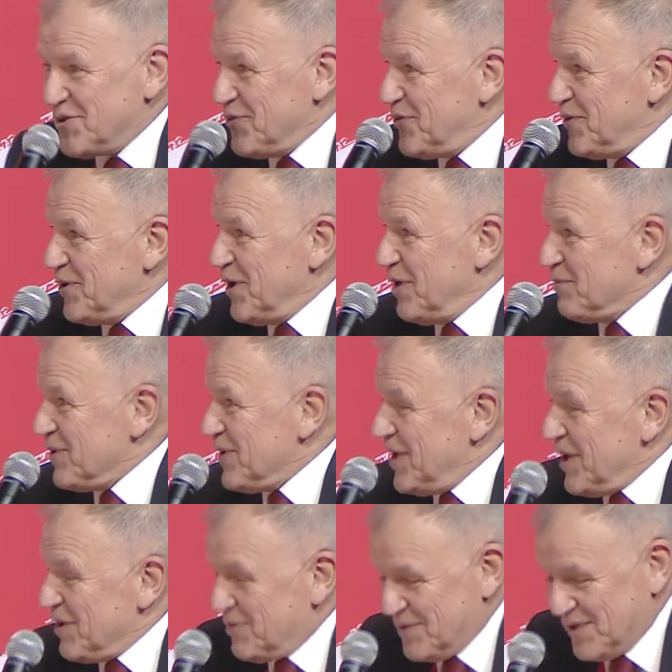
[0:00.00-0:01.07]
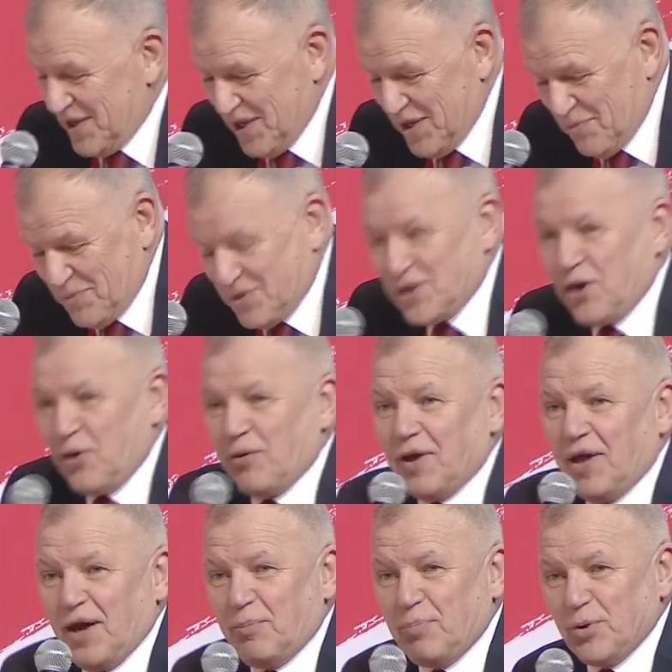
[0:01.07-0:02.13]
of all, I would like to say I'm so
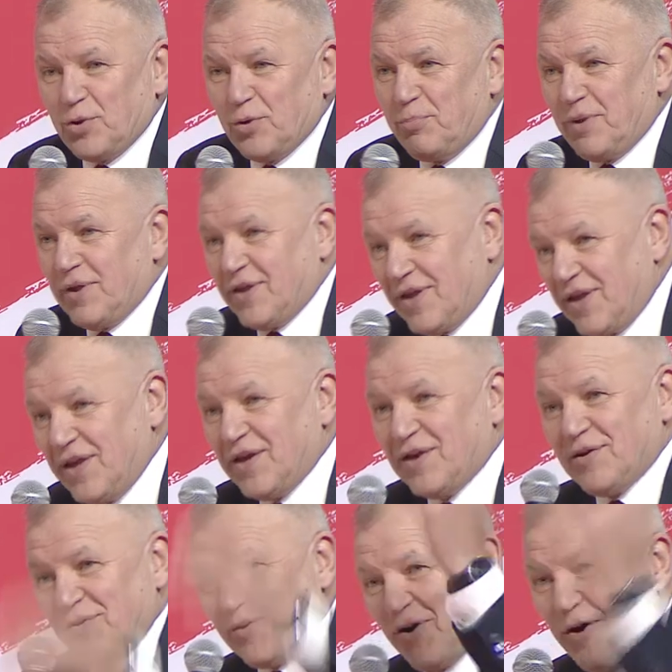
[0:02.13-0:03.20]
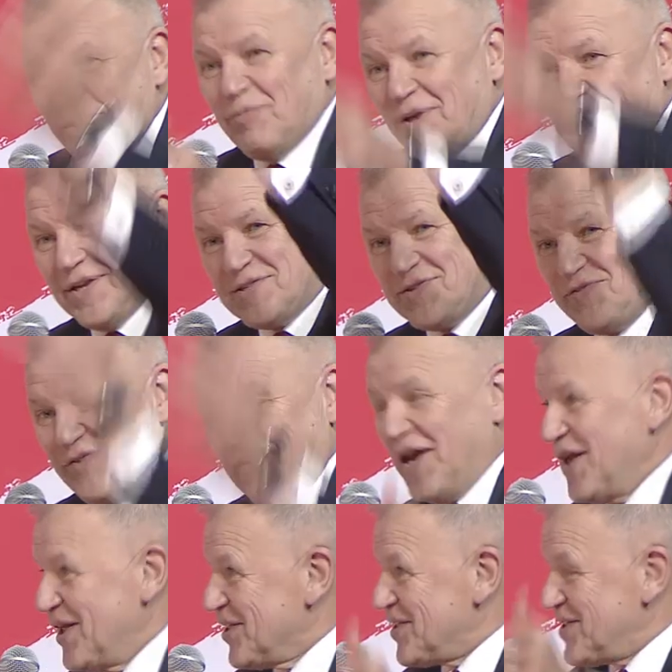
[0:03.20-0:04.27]
happy to be here, comrades,
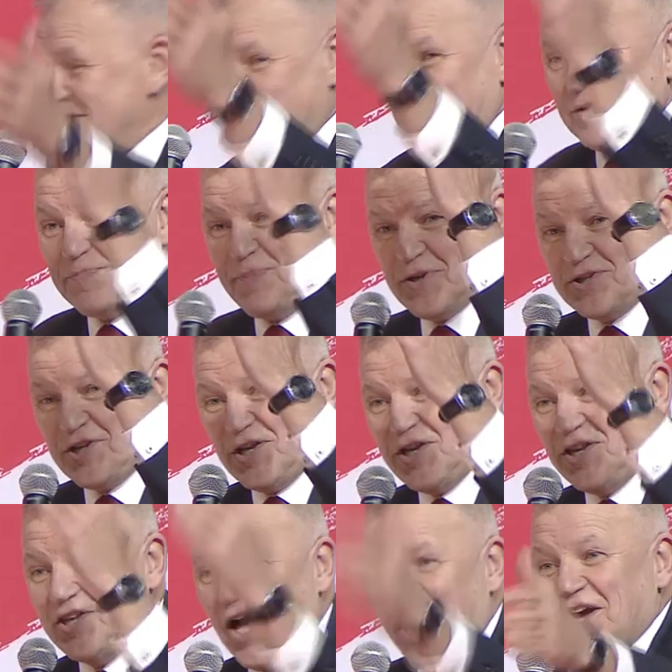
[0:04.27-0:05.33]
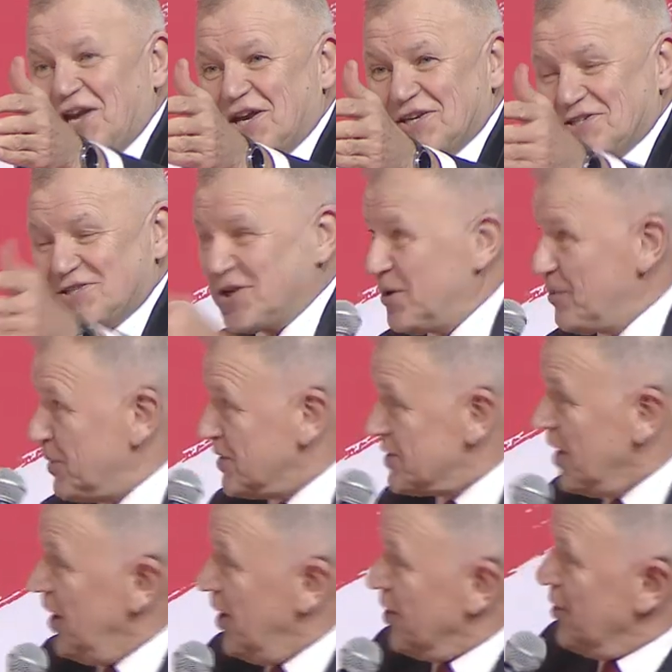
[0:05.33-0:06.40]
friends, especially youngest comrades.
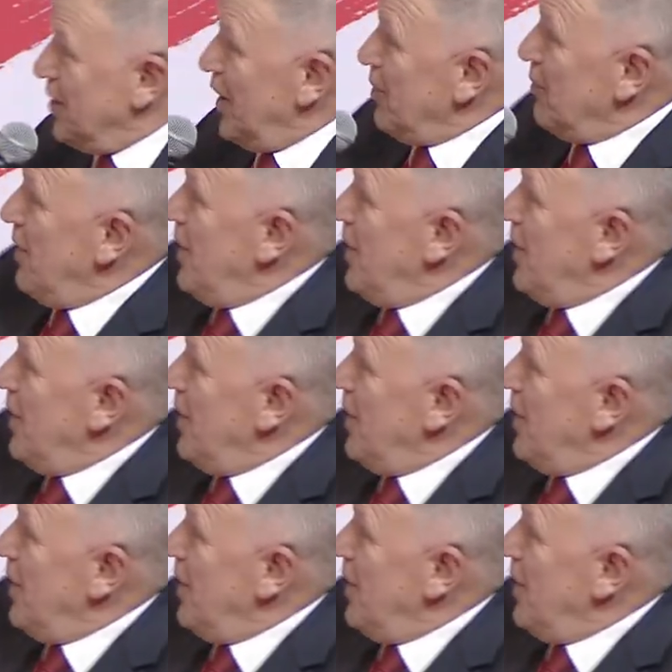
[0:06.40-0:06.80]
You know,